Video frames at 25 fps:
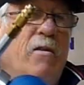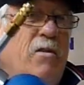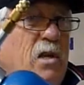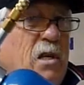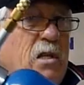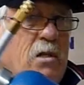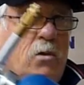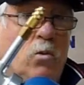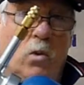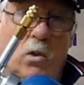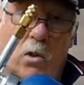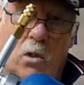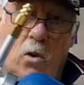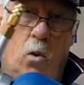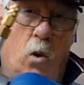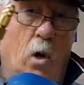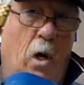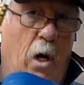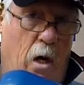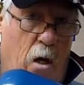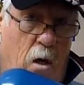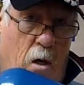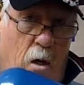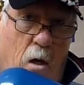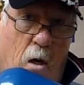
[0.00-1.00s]
This was
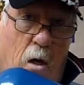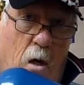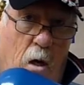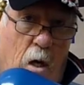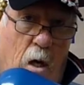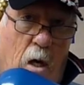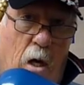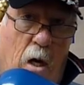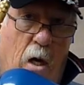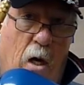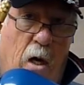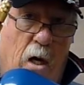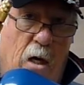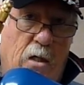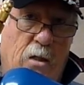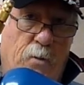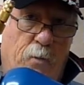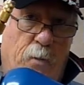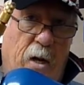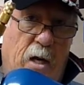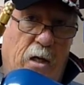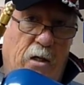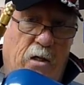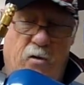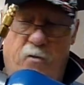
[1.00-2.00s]
quite an
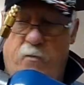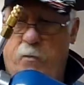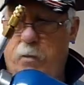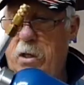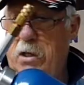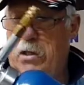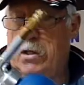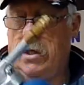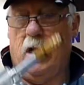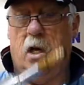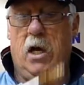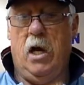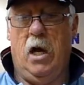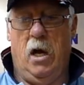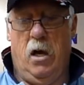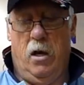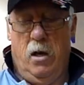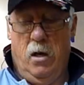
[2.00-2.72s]
expensive piece of kit